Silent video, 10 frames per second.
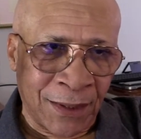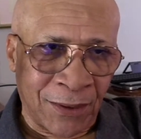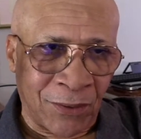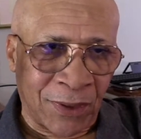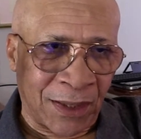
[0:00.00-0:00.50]

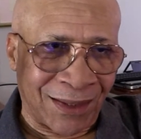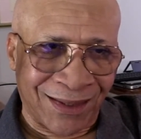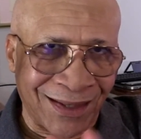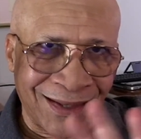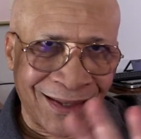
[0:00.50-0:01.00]
Okay?
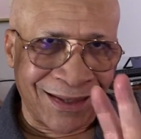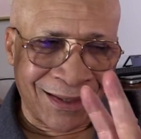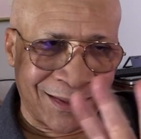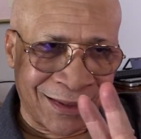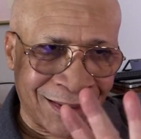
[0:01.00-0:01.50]

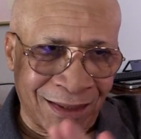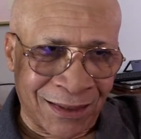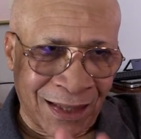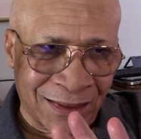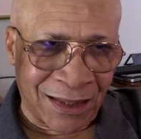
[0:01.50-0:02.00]

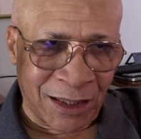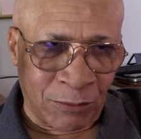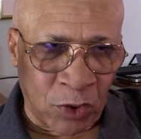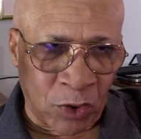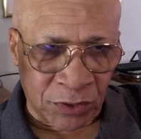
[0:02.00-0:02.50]
There's a little
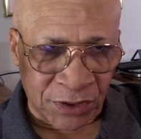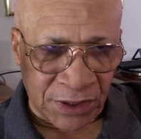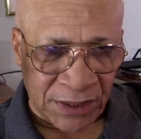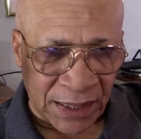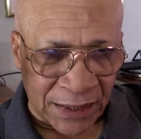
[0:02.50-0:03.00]
more to
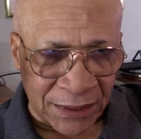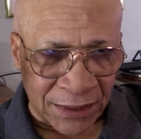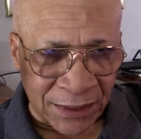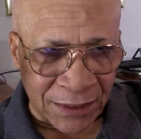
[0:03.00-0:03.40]
than that.